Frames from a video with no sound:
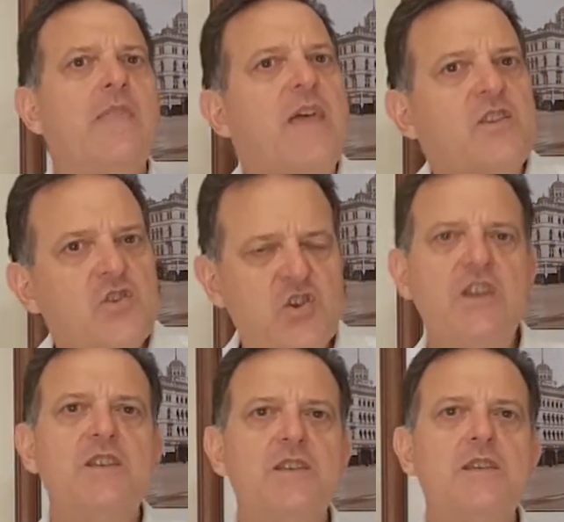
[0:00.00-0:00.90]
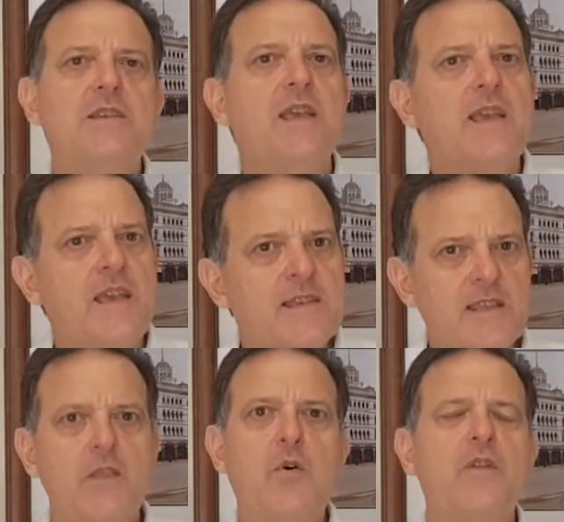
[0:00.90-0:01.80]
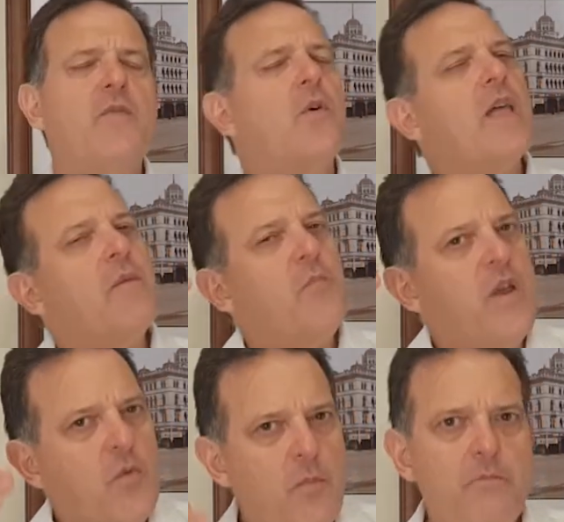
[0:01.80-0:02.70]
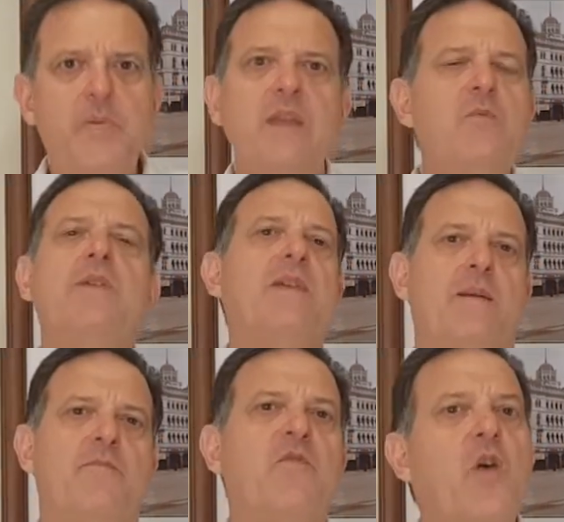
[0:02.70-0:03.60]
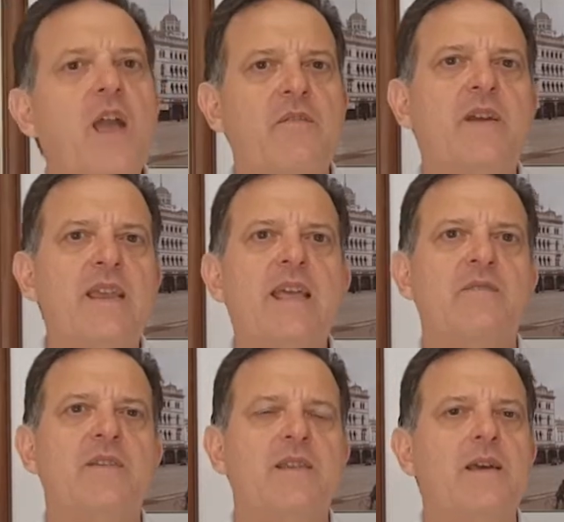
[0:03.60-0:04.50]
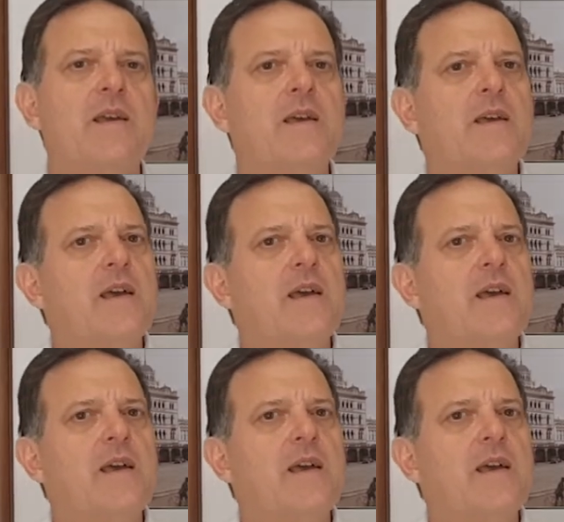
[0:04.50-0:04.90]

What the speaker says: that Jesus is Lord of all and we will be with him forever in heaven.